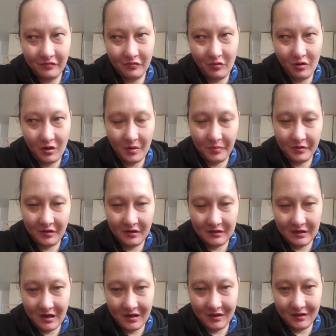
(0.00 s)
woke up
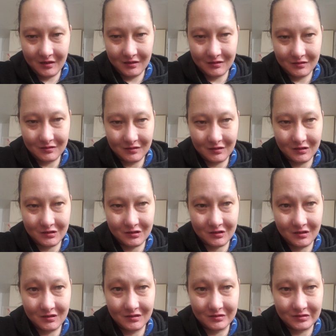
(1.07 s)
around 9 and I
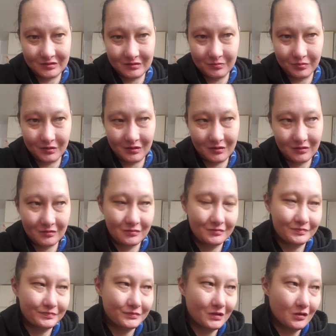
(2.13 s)
tried sleeping.
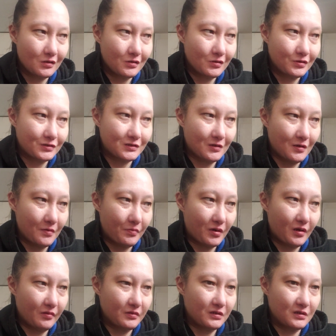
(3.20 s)
So I'm
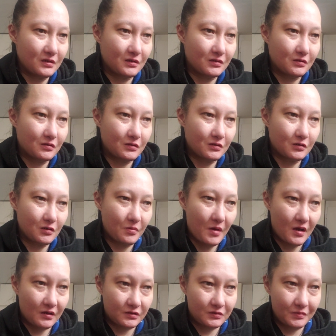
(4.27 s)
probably going to go
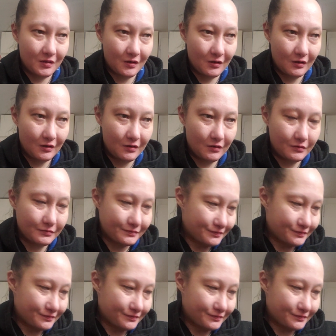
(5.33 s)
back to bed.